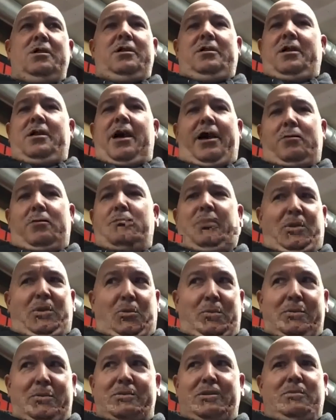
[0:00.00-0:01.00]
Had beer
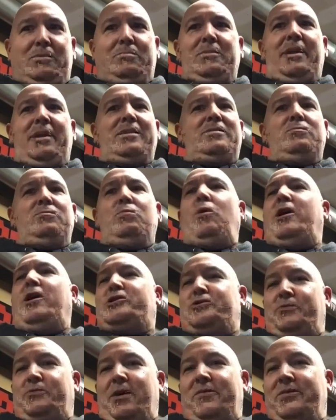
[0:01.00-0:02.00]
with him,
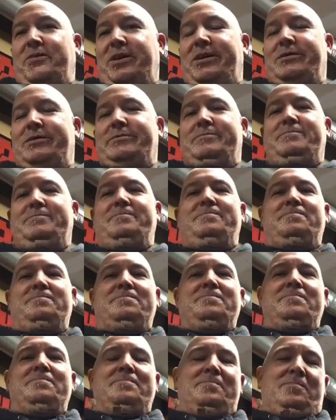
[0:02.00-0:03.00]
watched Revenant.
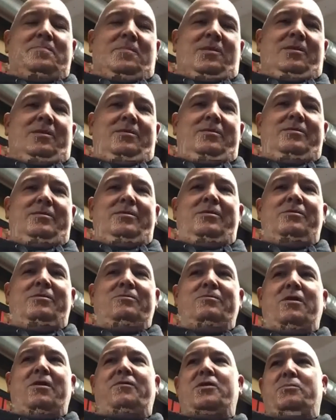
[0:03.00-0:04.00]

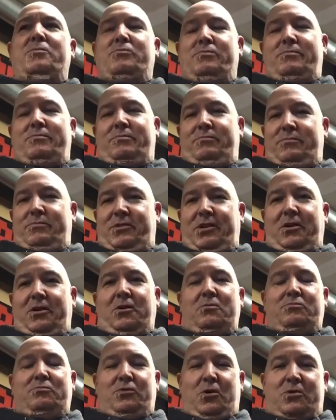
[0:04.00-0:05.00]
Revenant,
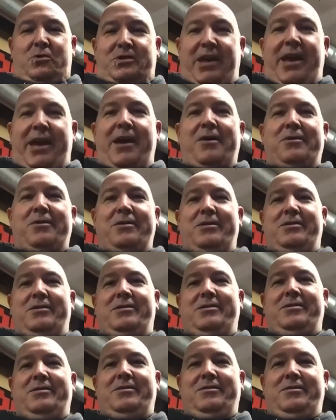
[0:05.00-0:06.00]
broke down.
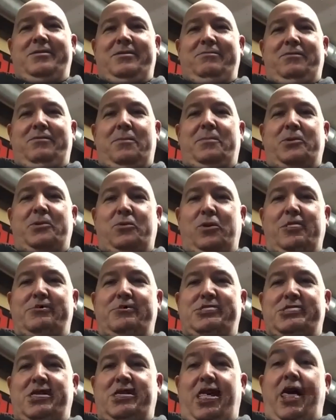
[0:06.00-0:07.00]
Ripping
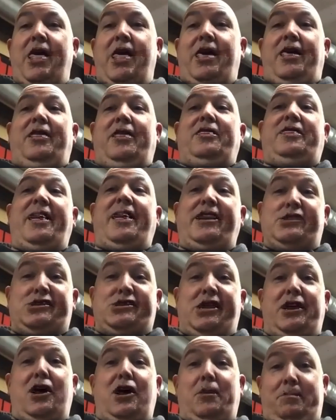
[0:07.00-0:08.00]
Corpse. They
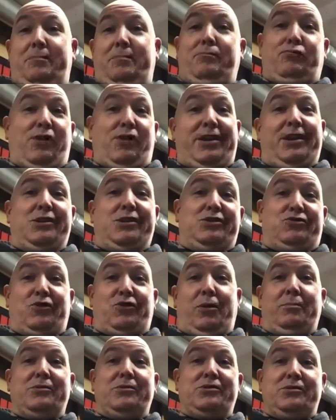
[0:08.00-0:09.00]
set up Brandon's
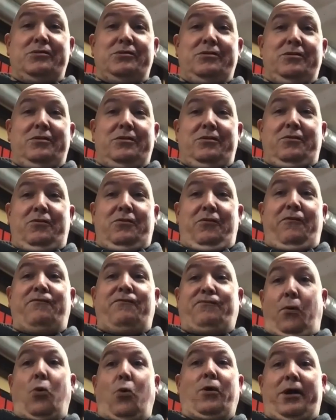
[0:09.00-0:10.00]
drums
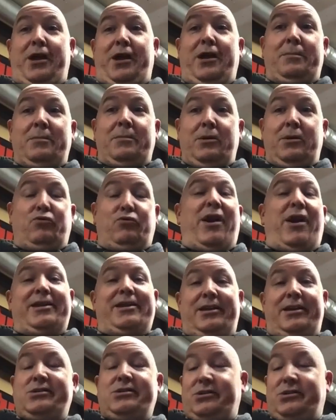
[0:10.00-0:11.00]
for him.
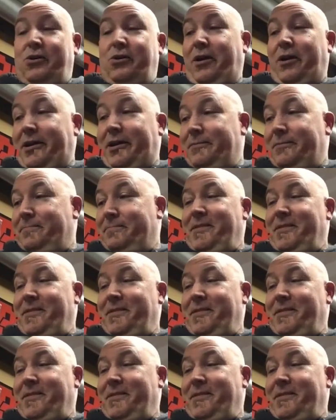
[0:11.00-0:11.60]
Brandon, sorry.